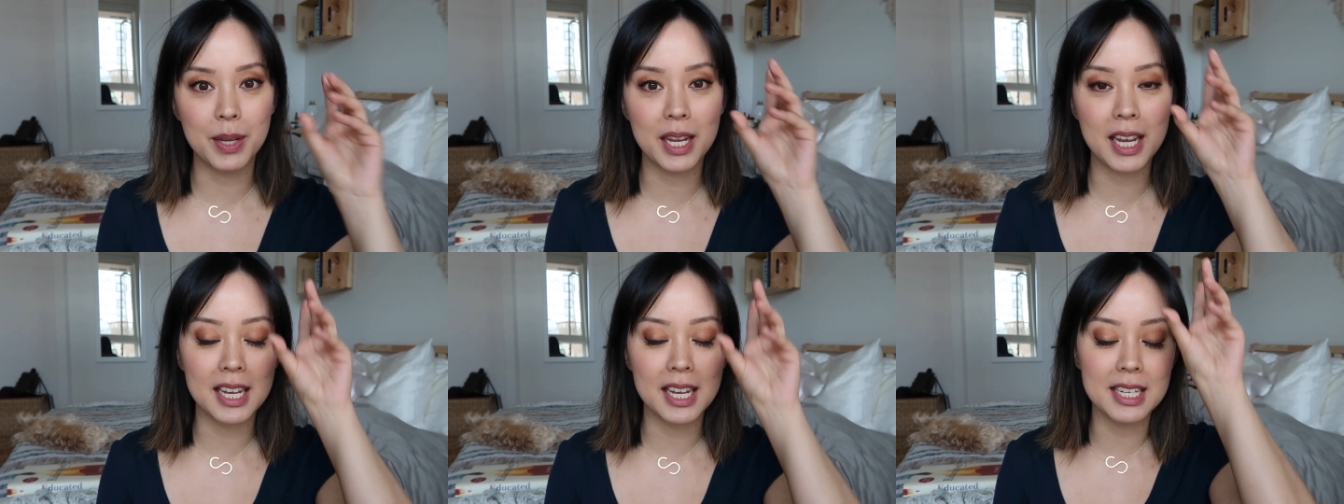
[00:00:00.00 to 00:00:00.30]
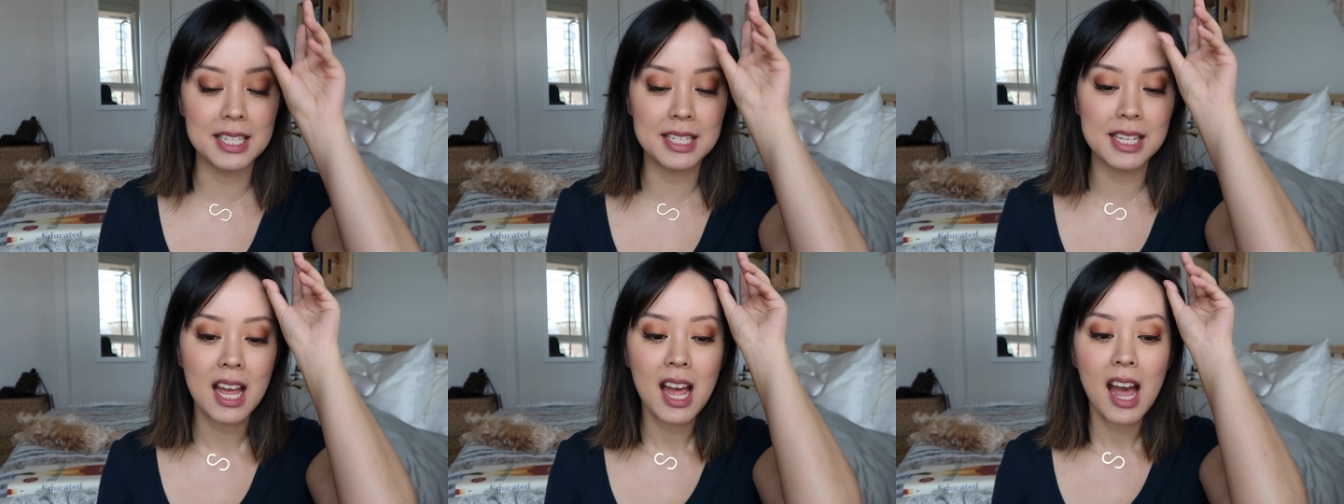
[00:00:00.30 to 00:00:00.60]

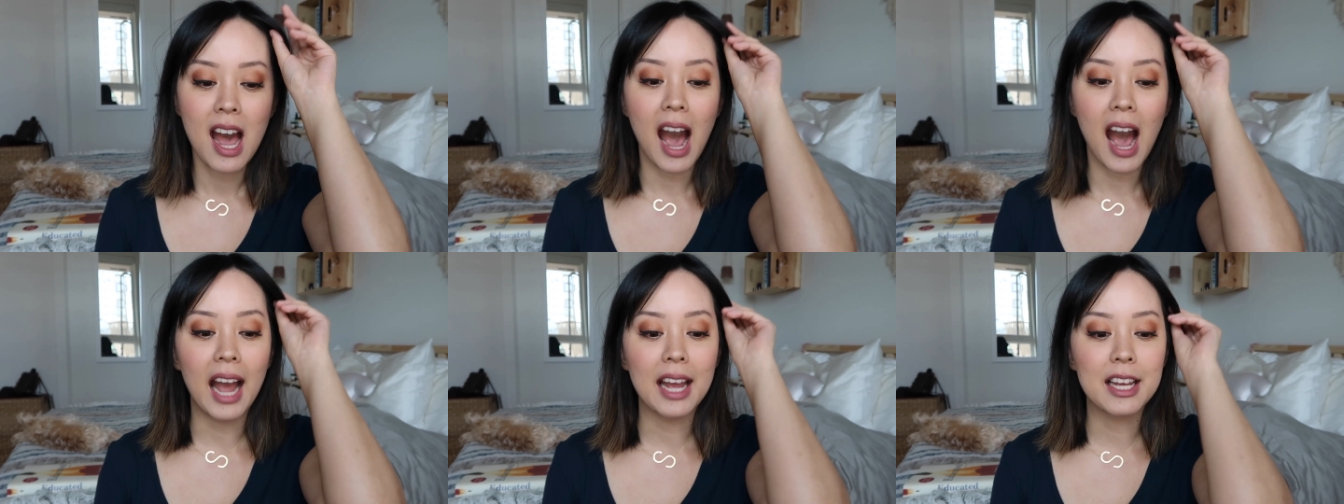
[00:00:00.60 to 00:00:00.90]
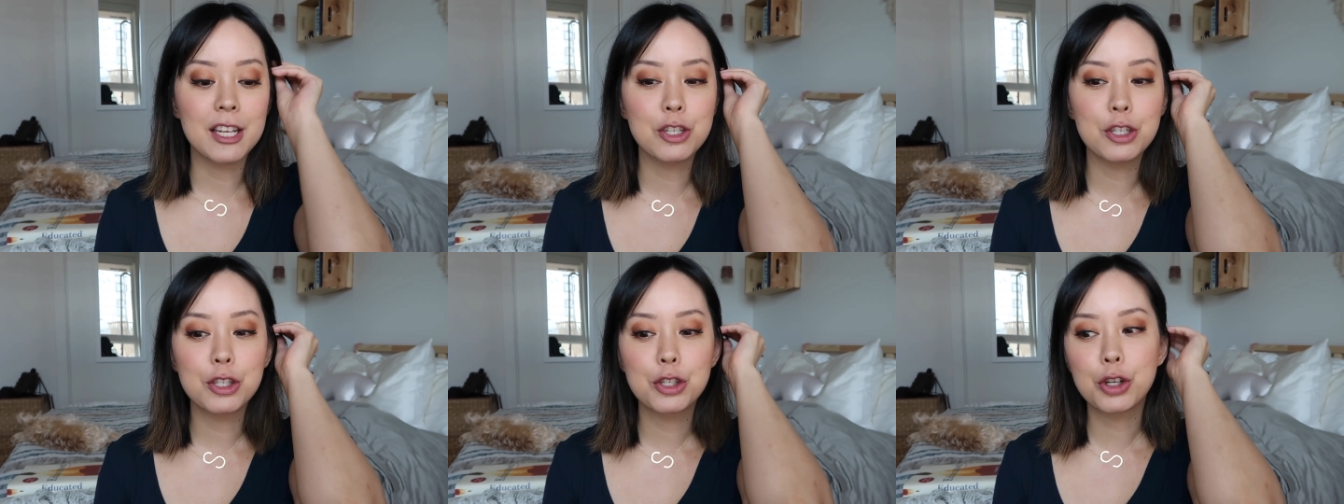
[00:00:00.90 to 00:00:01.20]
because I
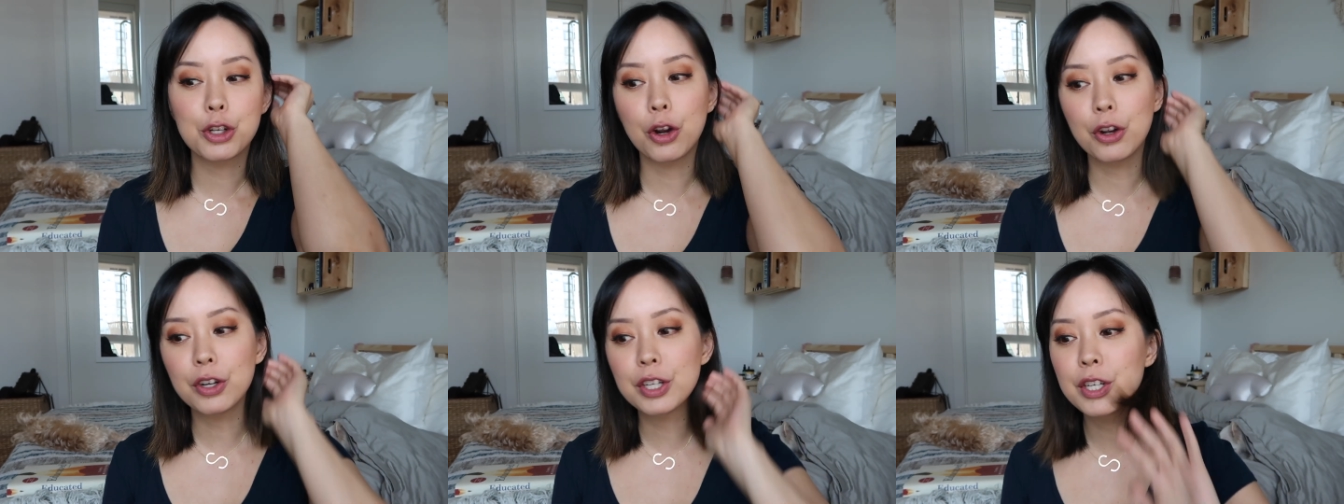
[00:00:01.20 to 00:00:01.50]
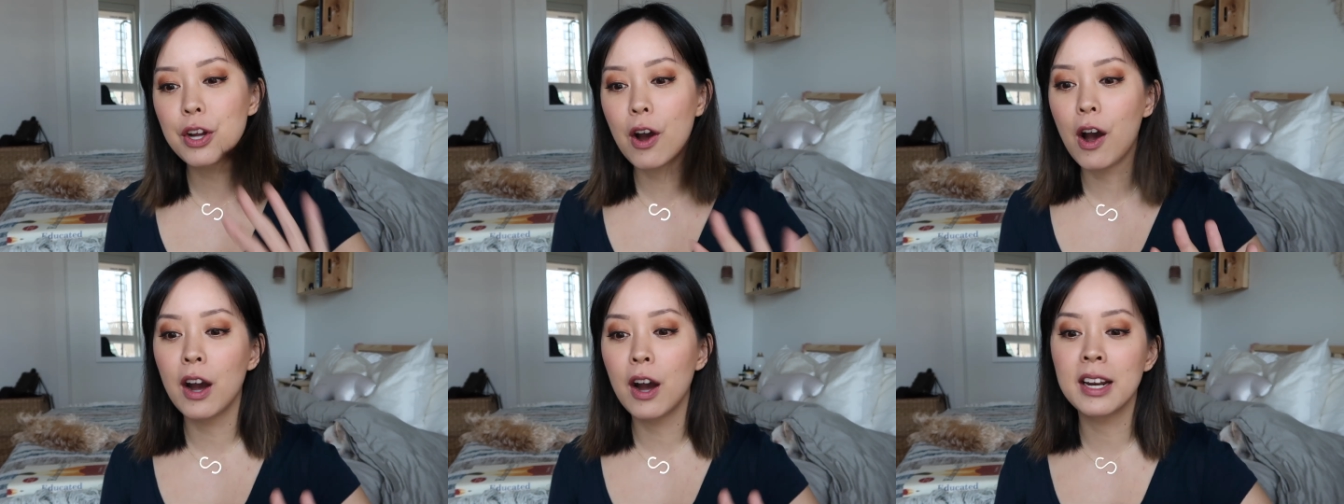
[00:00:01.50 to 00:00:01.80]
can just turn
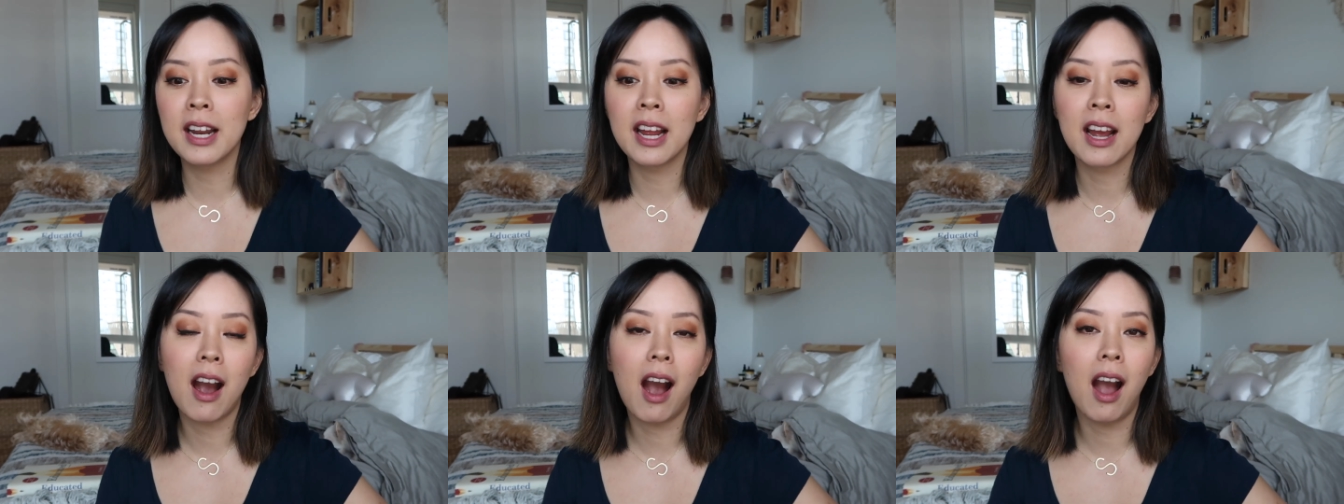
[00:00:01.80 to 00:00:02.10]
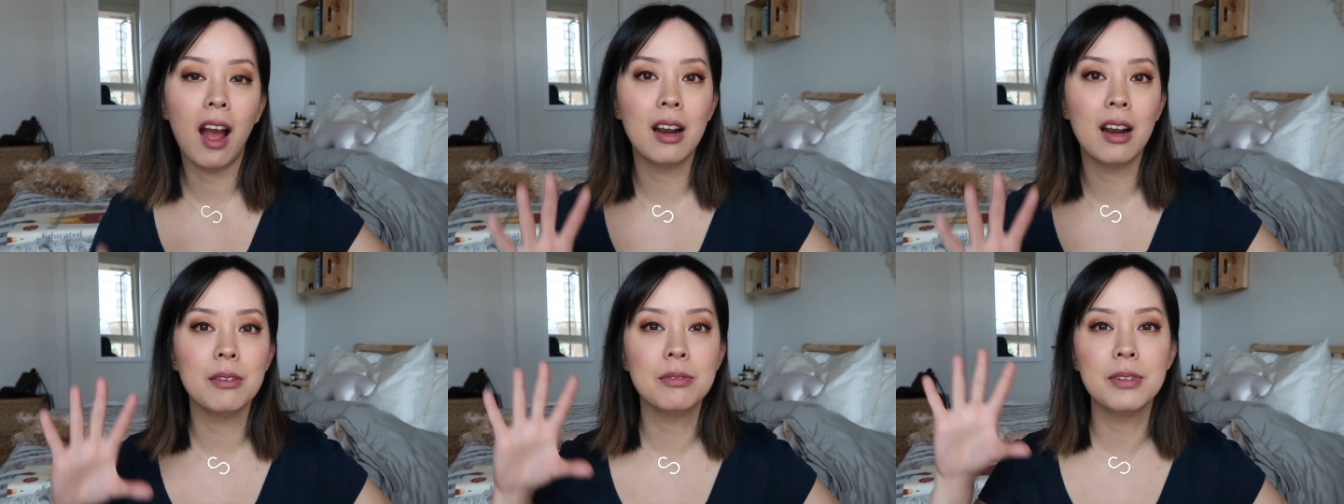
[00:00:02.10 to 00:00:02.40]
it on and
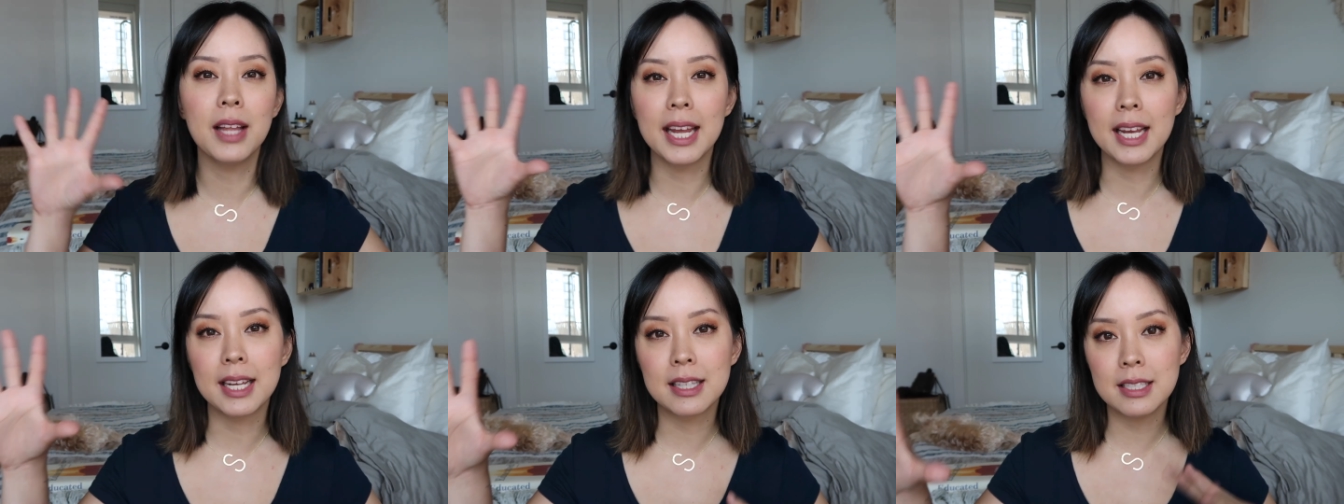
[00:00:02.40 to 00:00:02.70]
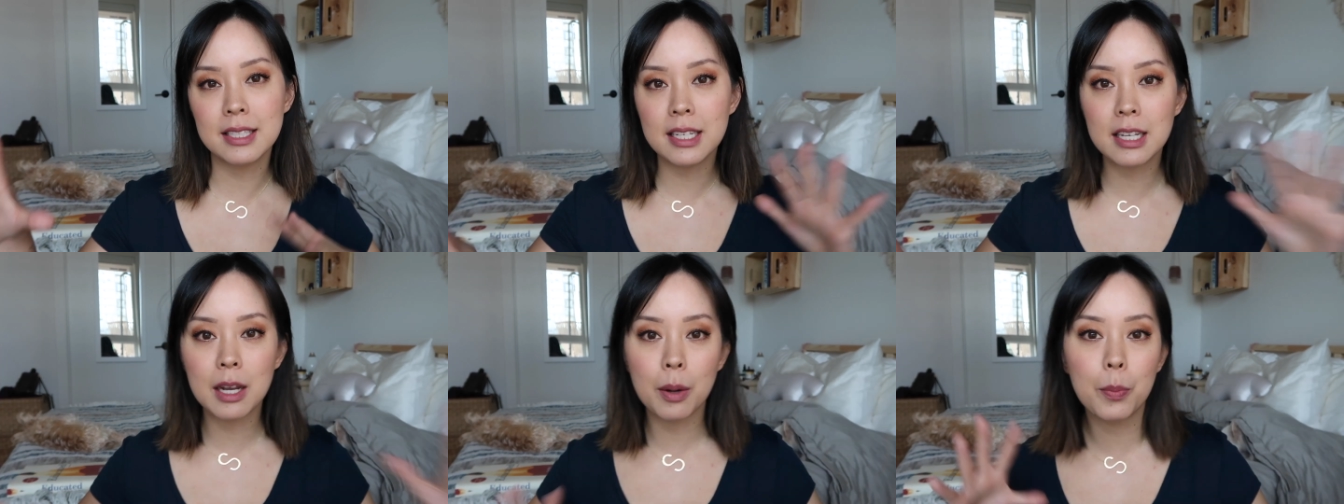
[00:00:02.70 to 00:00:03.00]
kind of
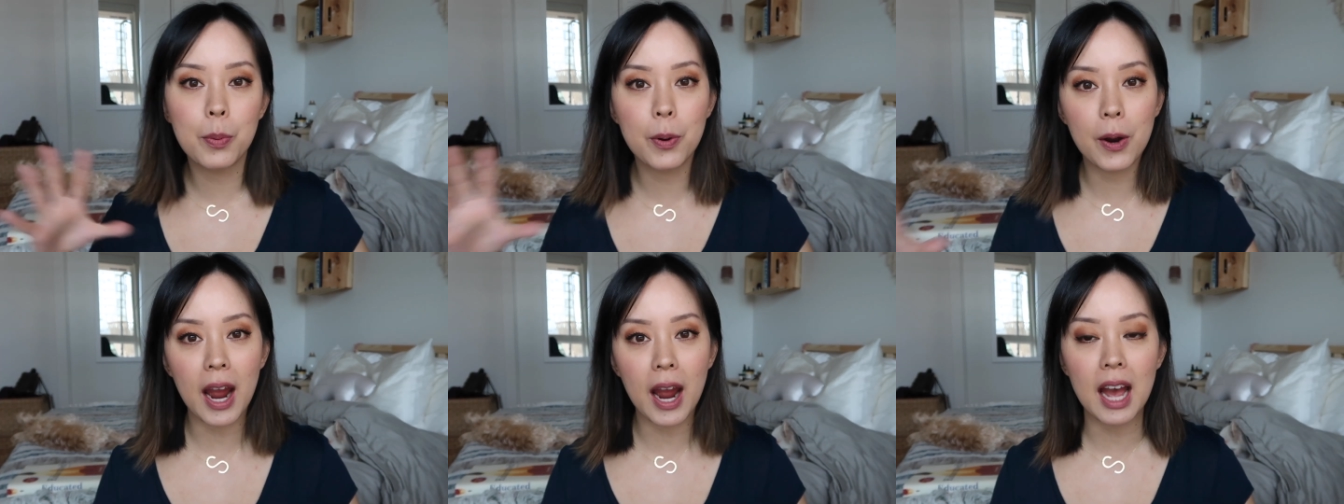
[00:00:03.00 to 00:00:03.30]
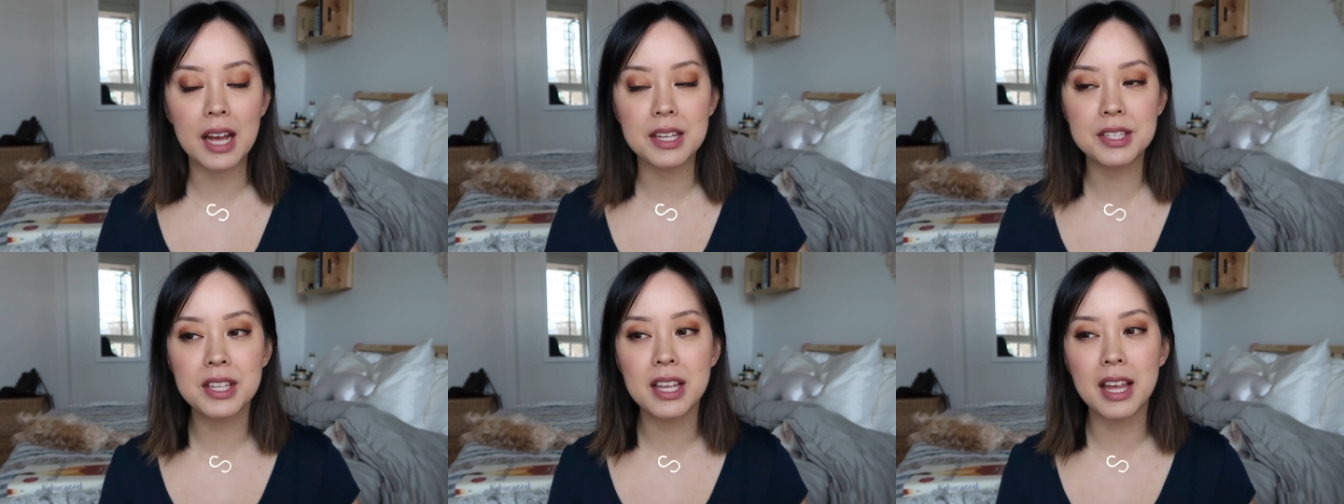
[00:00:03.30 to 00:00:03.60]
like
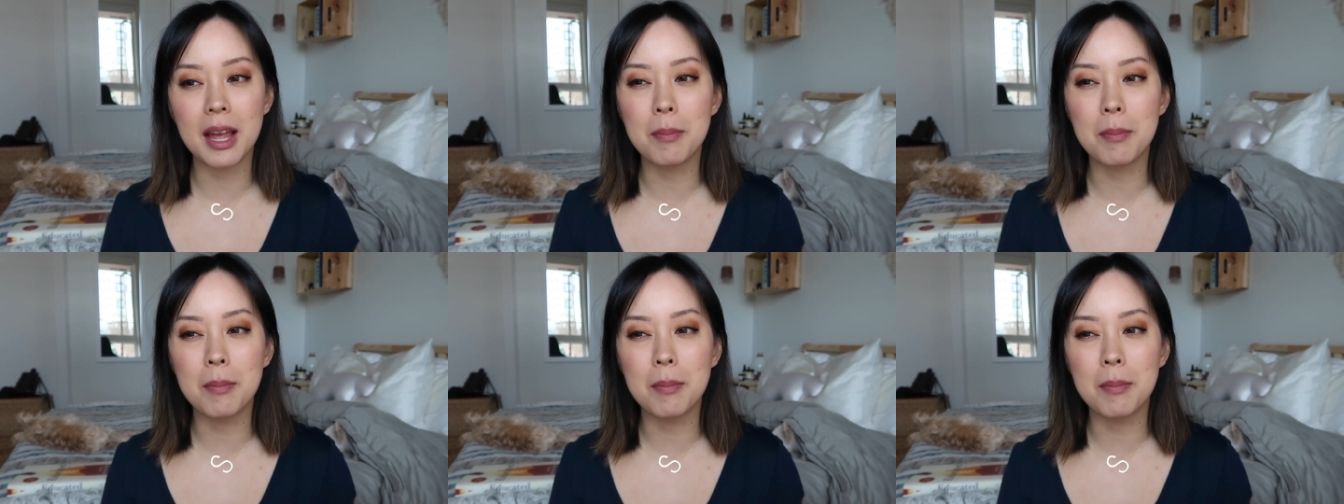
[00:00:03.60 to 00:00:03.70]
decompress.